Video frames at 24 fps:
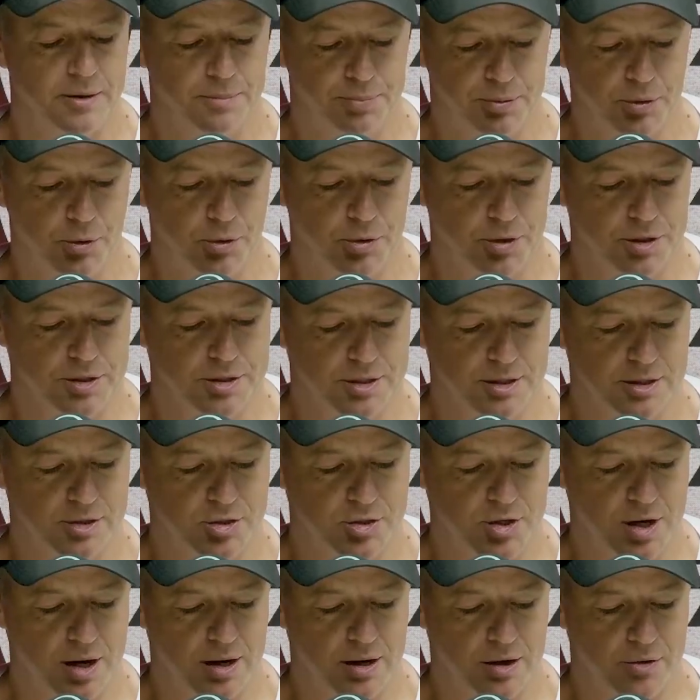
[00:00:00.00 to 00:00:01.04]
Now, speaking of
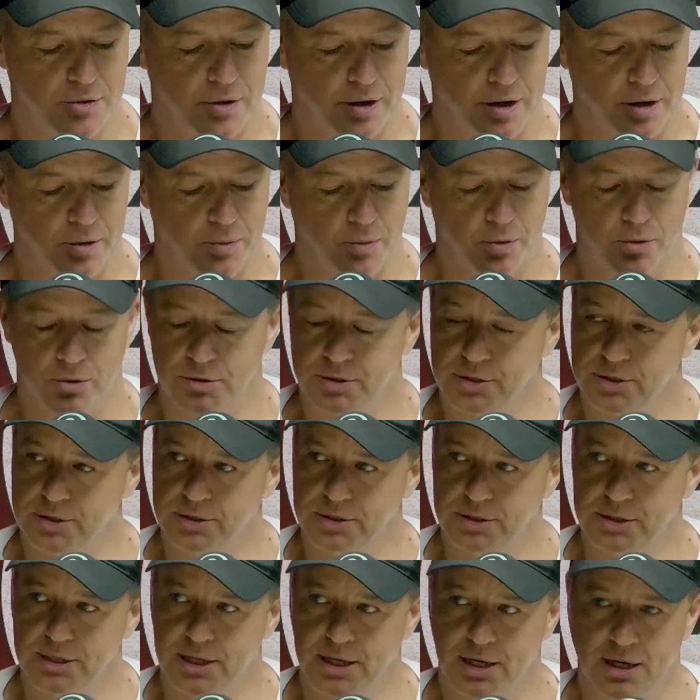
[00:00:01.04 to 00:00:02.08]
plaudits, Australian Cricket
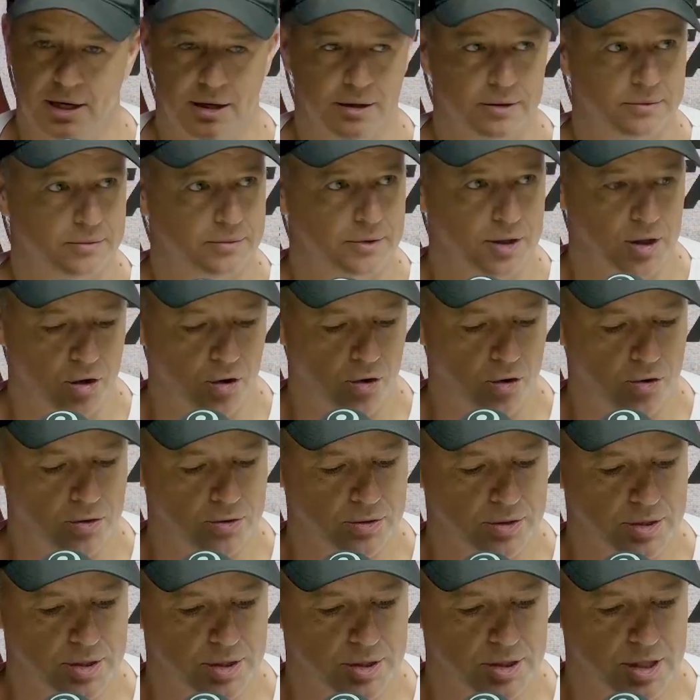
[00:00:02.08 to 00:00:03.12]
Awards, the
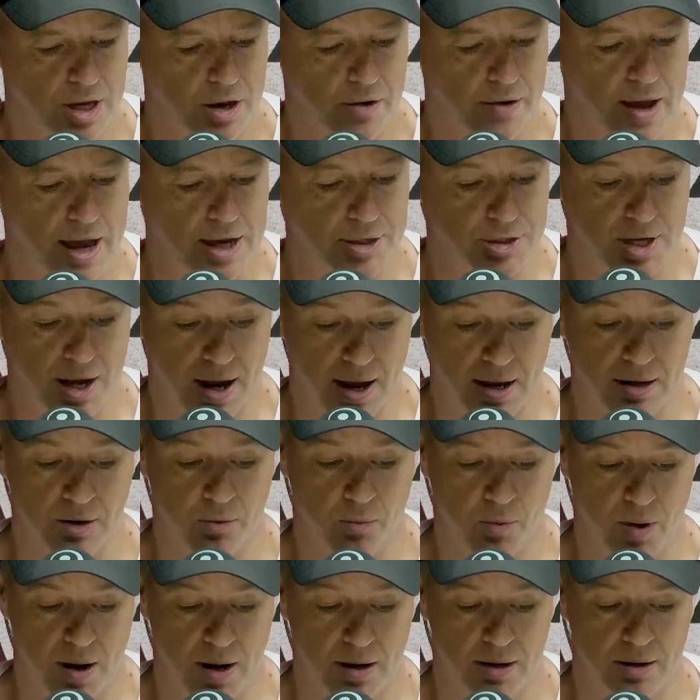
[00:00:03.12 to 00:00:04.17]
gongs. So Ash
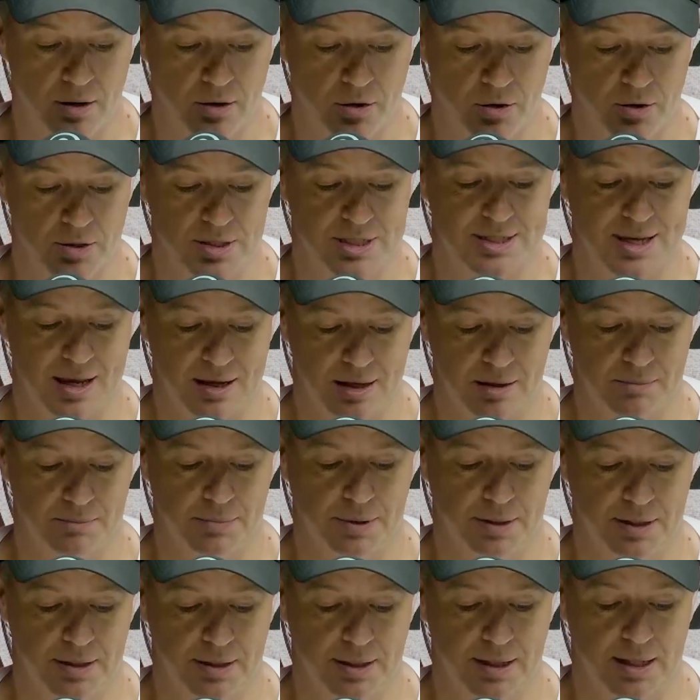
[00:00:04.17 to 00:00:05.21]
Gardner won her
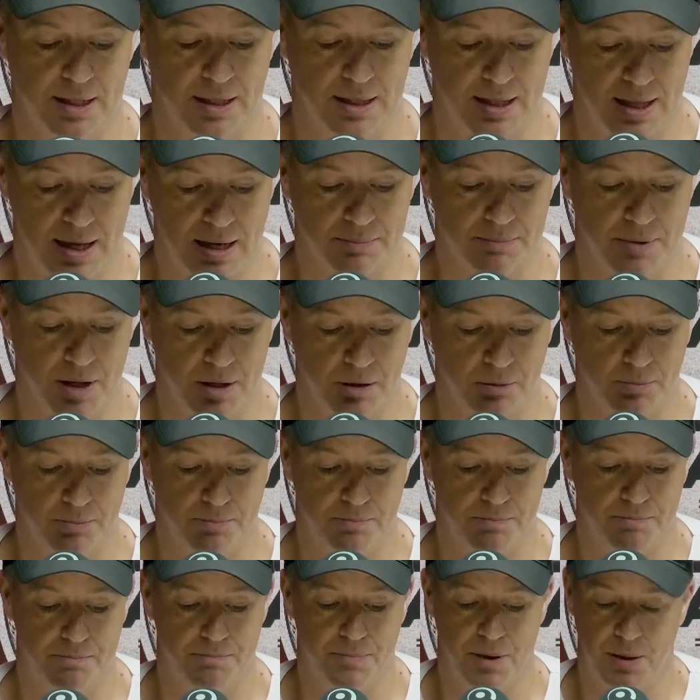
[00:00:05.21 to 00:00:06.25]
second Belinda Clark
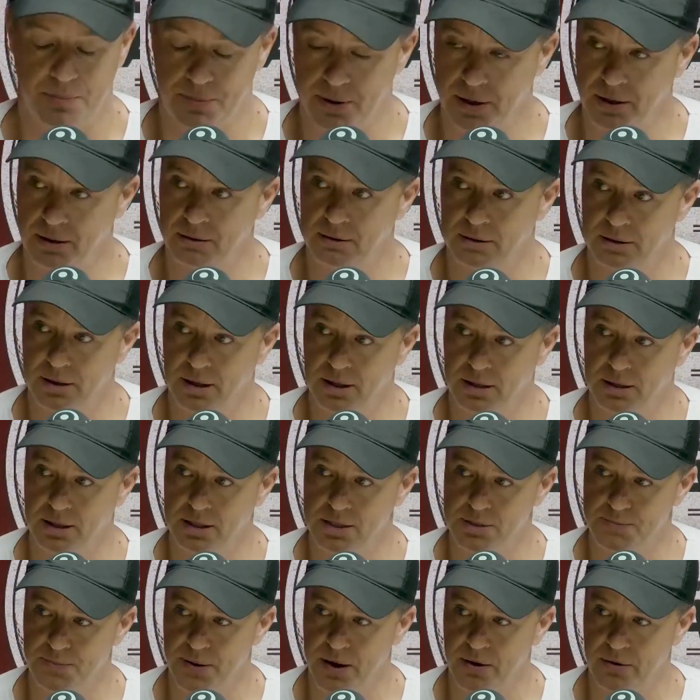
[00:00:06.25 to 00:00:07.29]
medal, pipping
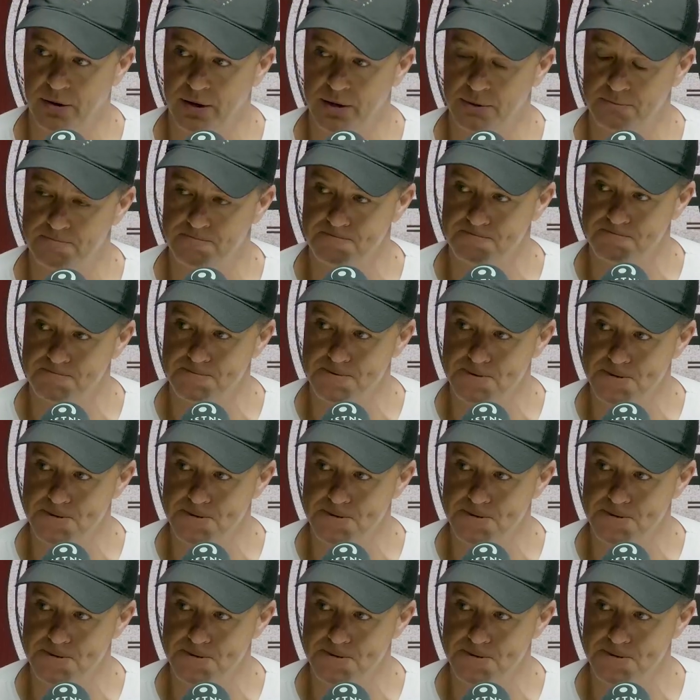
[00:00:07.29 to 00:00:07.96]
Elise Perry.